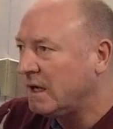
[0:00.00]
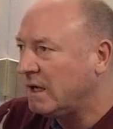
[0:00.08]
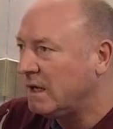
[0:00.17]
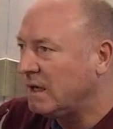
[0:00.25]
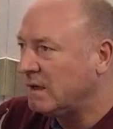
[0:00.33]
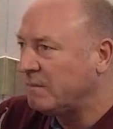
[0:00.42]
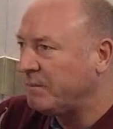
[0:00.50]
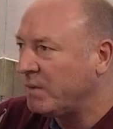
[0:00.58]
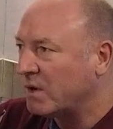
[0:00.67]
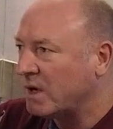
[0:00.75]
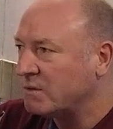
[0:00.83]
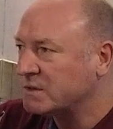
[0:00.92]
Um,
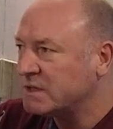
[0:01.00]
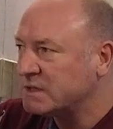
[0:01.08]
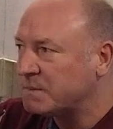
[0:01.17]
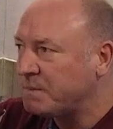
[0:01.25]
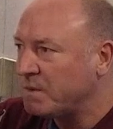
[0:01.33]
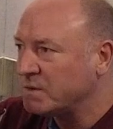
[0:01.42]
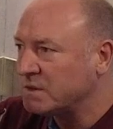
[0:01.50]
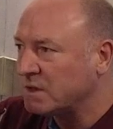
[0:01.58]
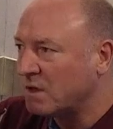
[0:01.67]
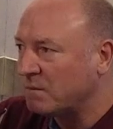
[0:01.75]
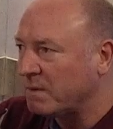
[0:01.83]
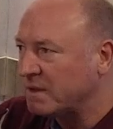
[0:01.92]
but I was
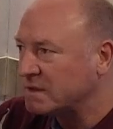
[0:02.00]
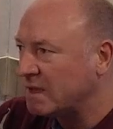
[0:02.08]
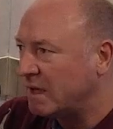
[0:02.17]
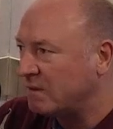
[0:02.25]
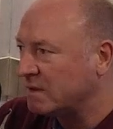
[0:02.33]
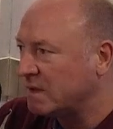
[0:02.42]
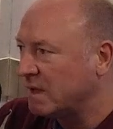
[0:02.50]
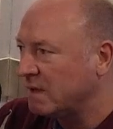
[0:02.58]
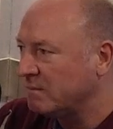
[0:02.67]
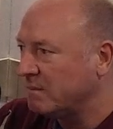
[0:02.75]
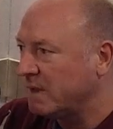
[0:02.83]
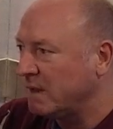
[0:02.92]
disappointed, God bless Howard,
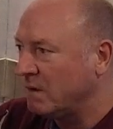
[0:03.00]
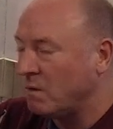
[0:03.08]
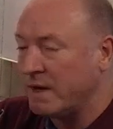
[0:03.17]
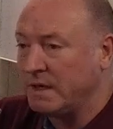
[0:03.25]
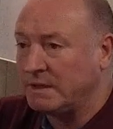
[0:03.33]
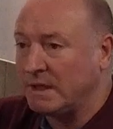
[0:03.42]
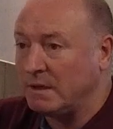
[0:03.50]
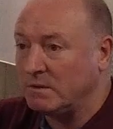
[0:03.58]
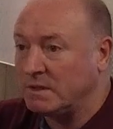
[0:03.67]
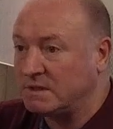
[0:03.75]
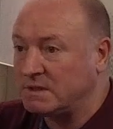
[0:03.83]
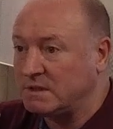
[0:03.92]
um, in the way he dealt with the